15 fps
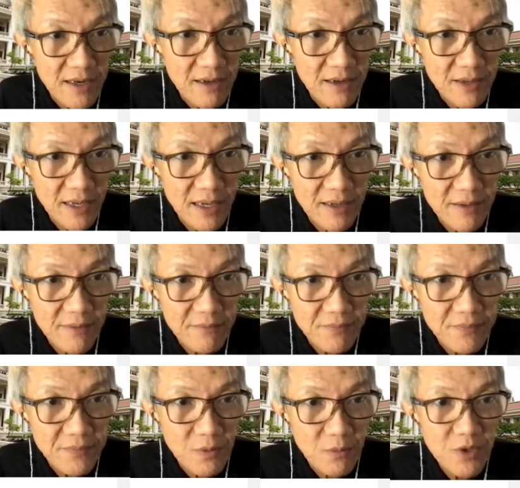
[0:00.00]
okay
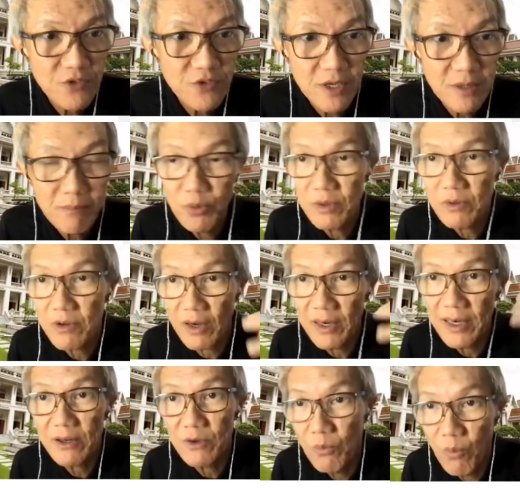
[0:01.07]
which input
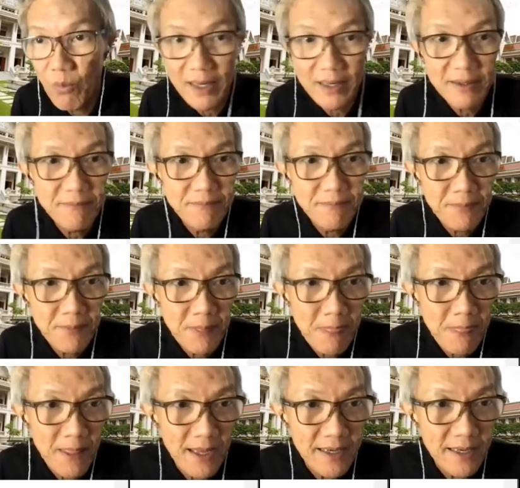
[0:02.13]
connect to what,
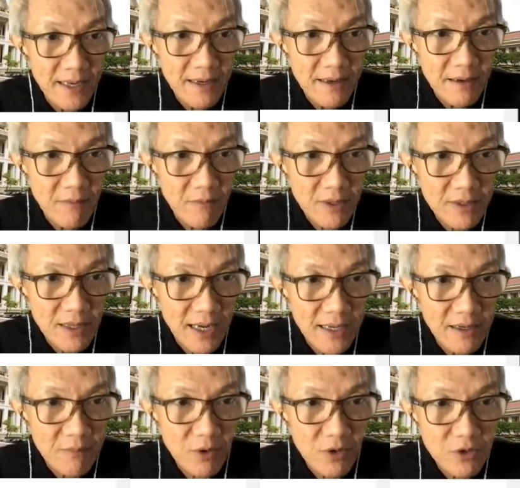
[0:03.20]
and then what kind
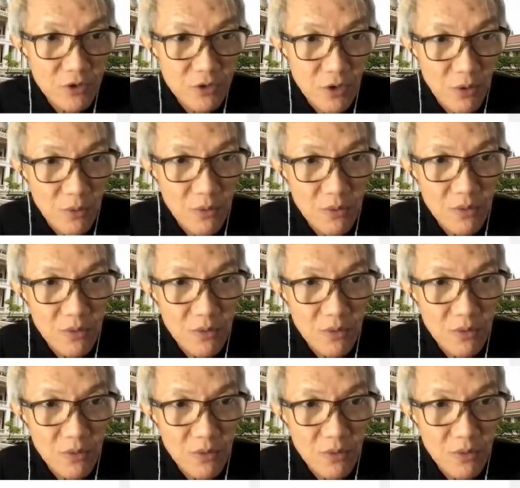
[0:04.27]
of control.